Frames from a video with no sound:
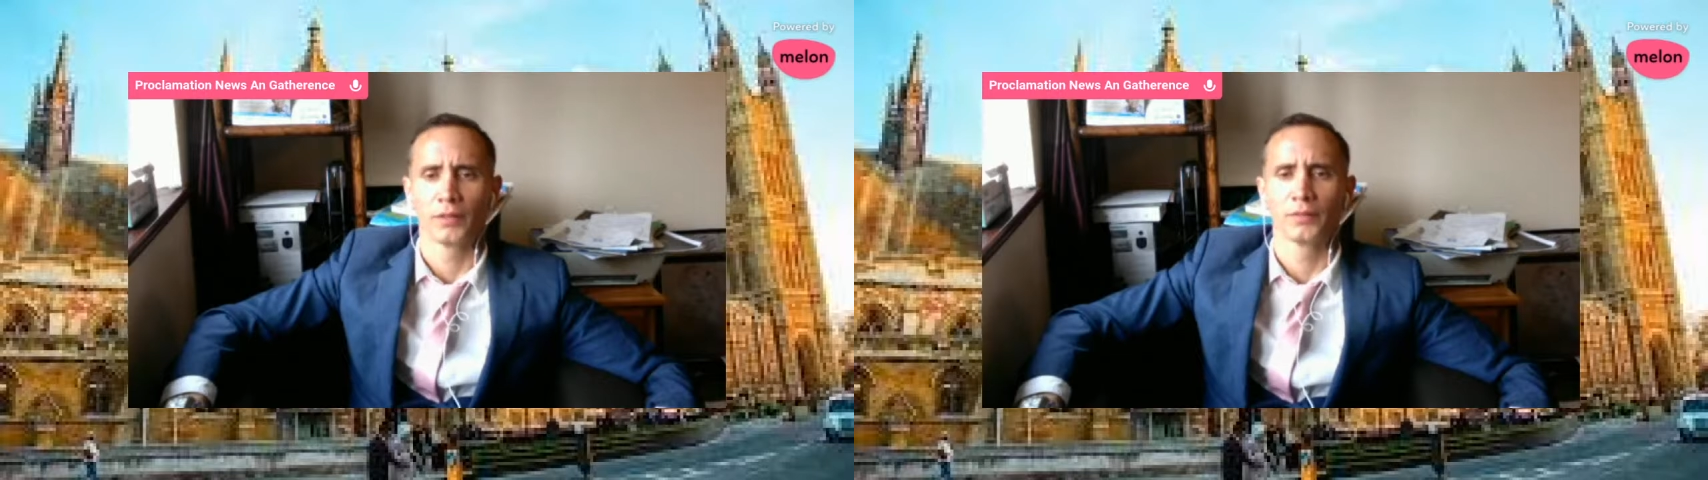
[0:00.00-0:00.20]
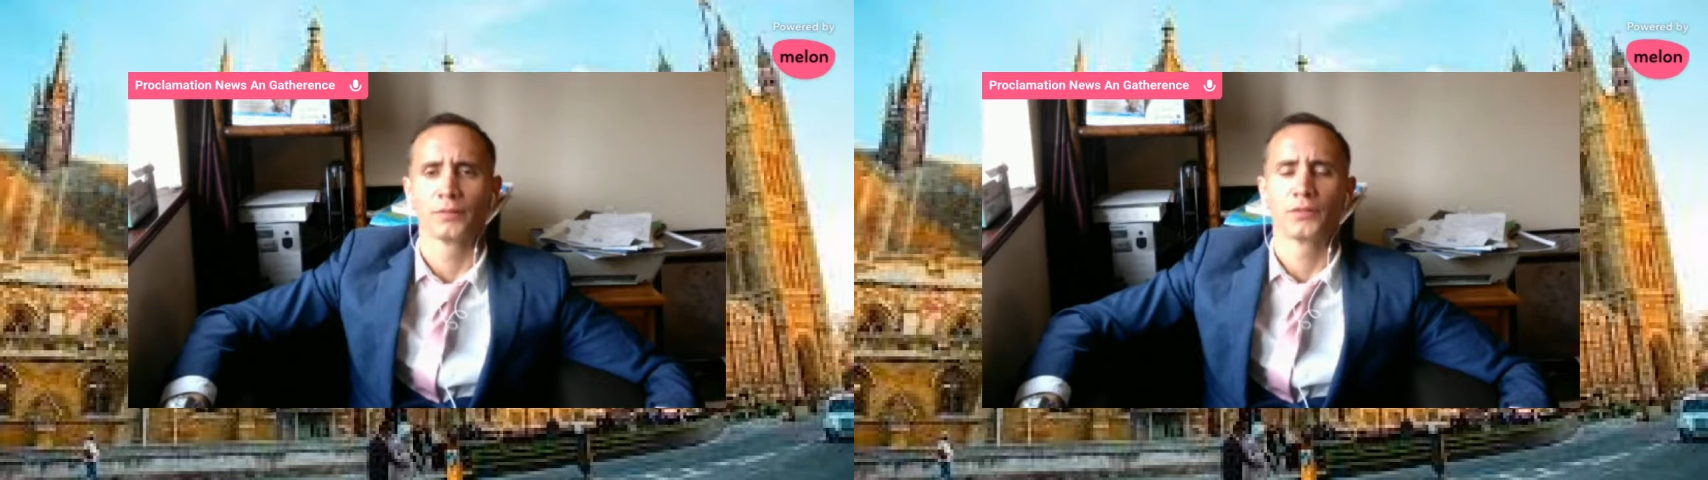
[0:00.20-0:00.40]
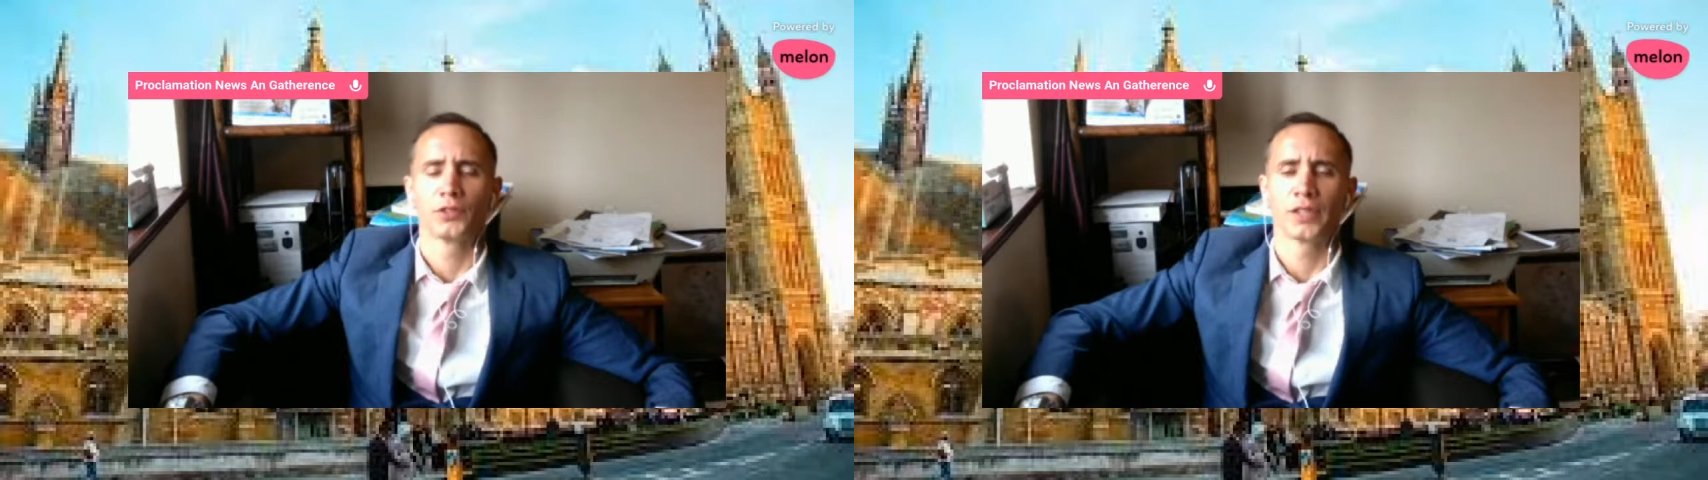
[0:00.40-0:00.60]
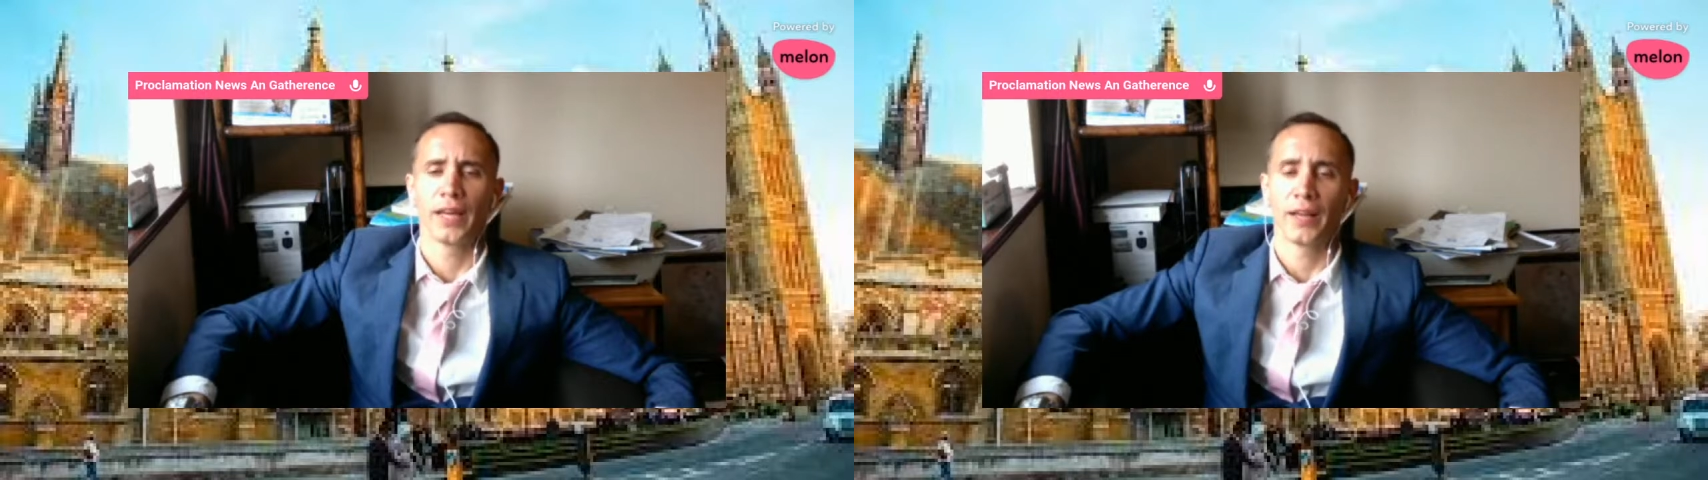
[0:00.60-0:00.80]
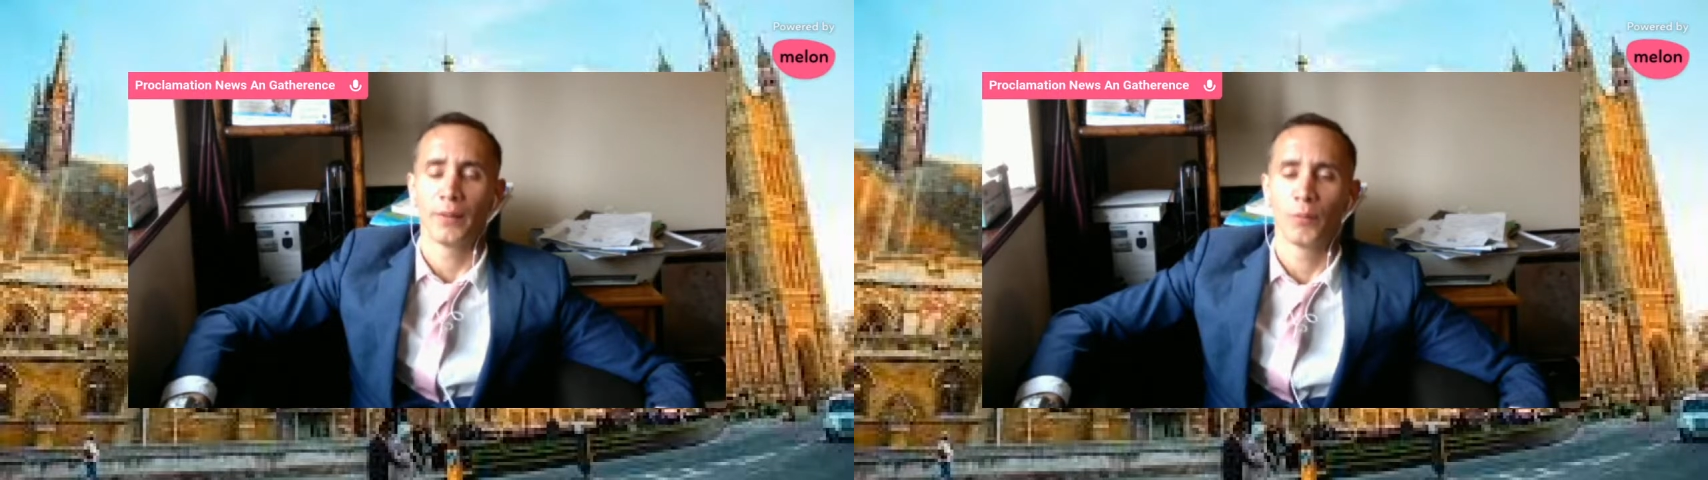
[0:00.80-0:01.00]
to
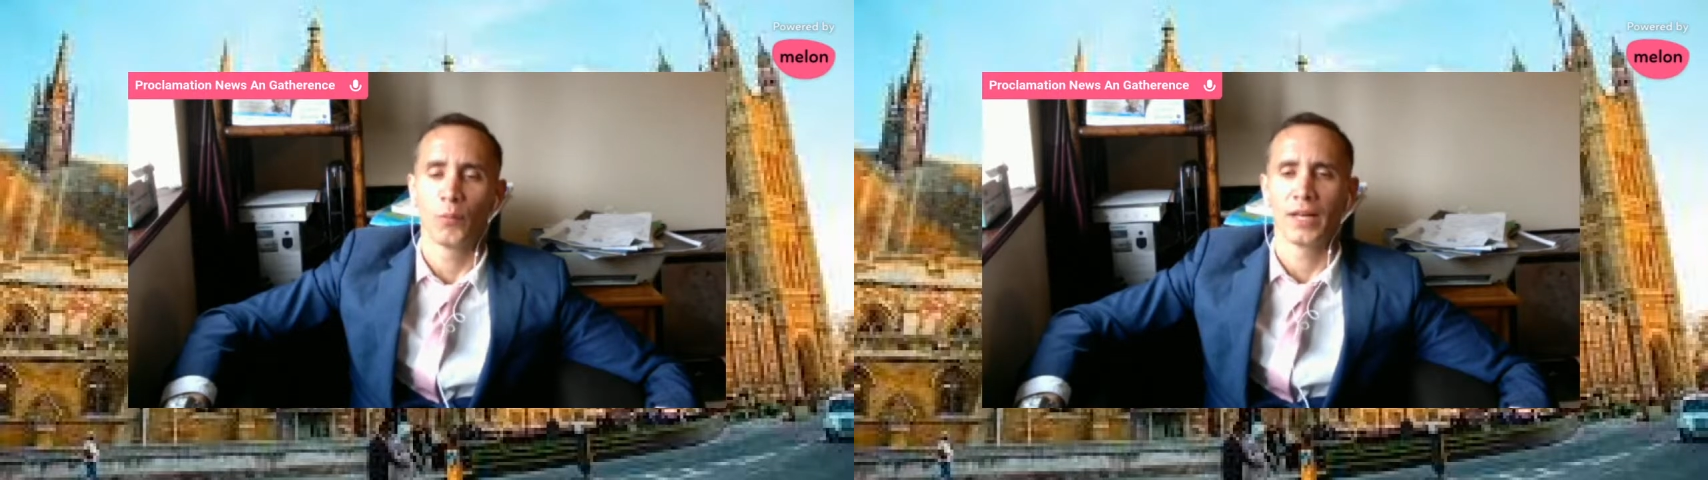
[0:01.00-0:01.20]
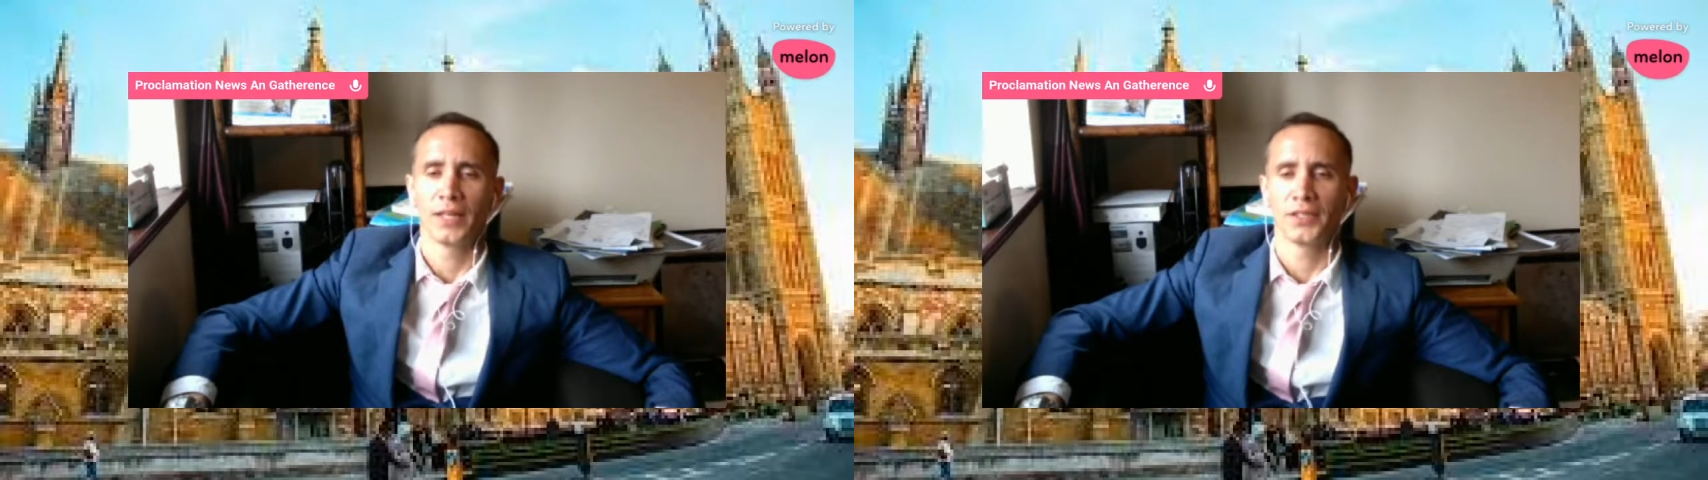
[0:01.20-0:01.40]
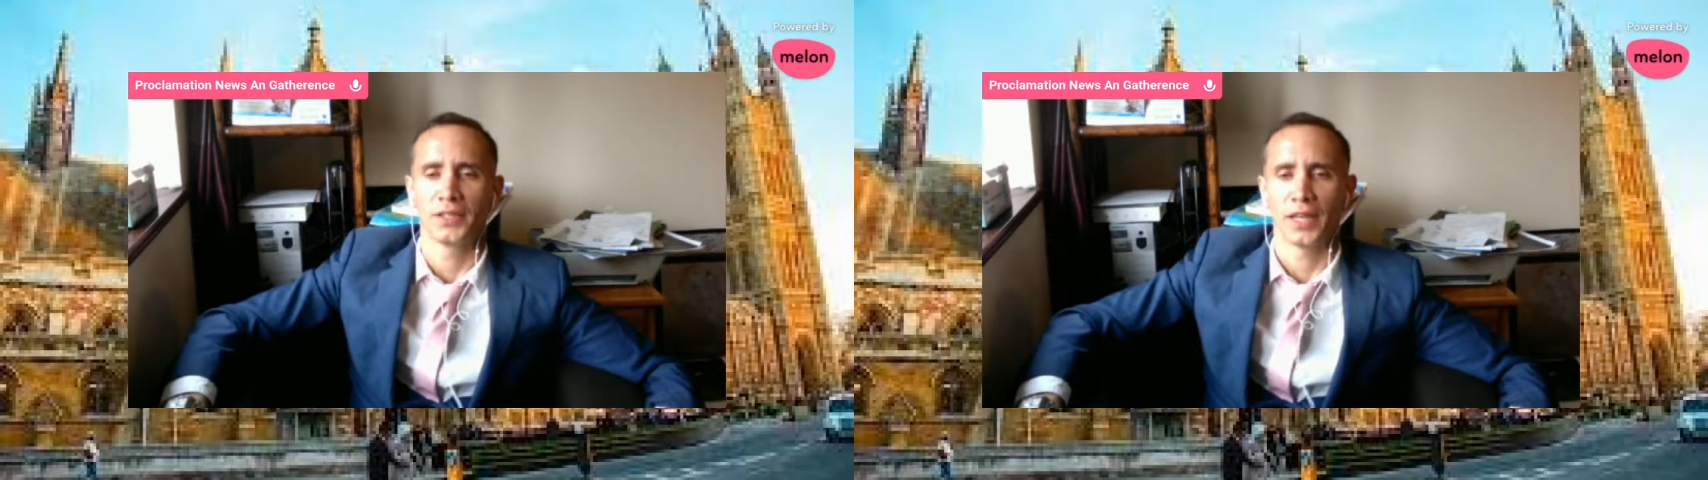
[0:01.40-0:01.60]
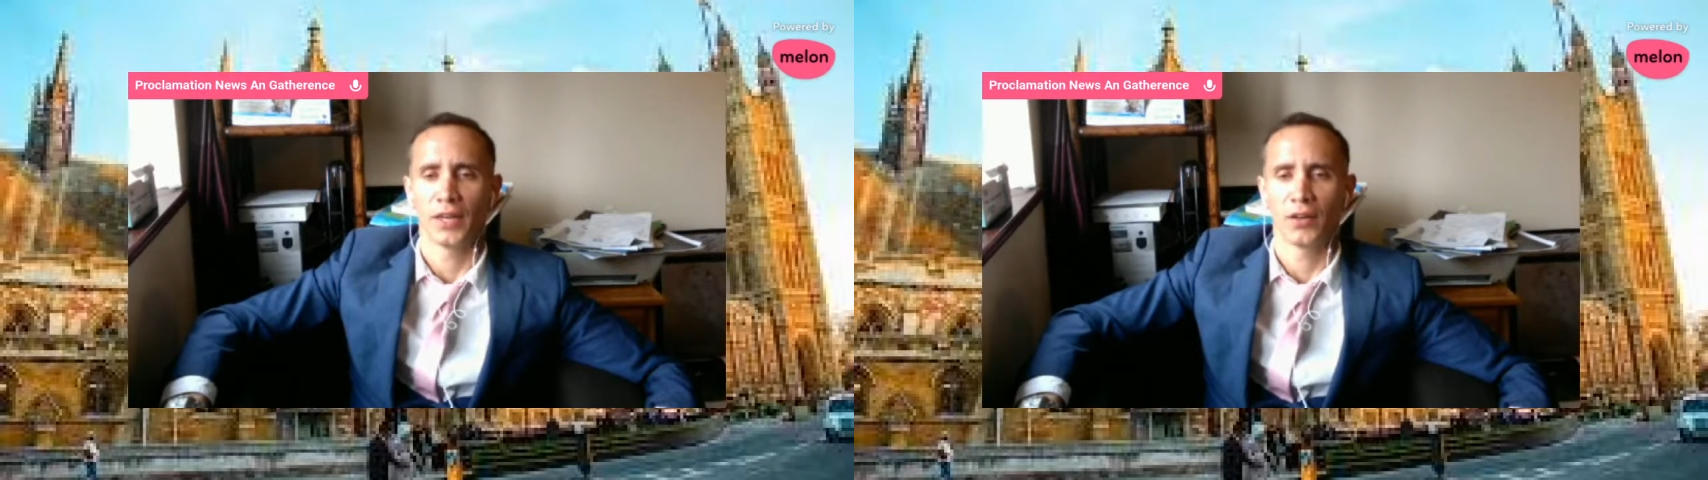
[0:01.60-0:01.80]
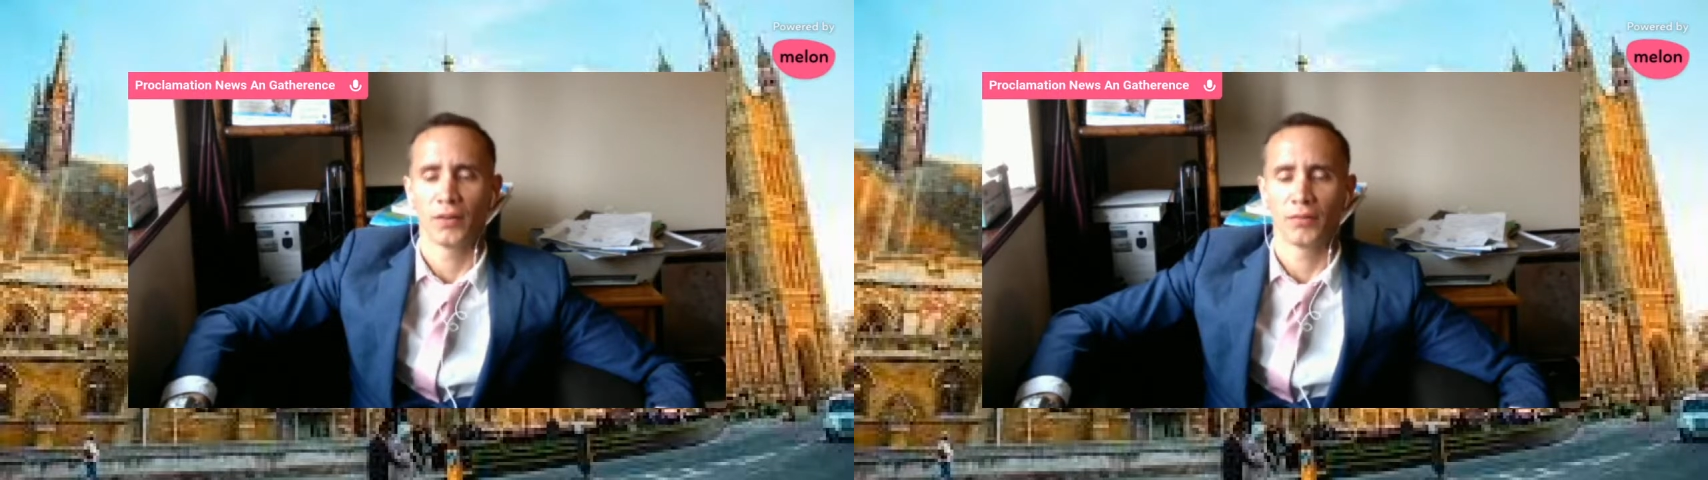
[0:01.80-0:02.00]
get them where they need to get in
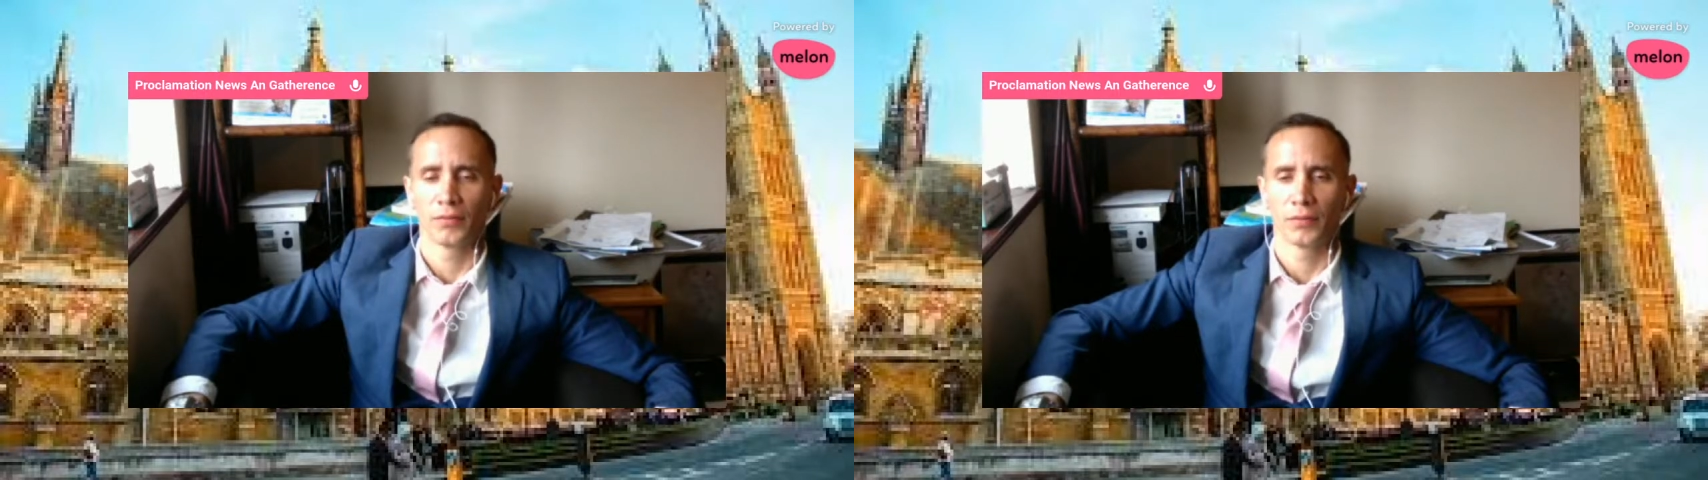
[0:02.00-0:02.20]
life?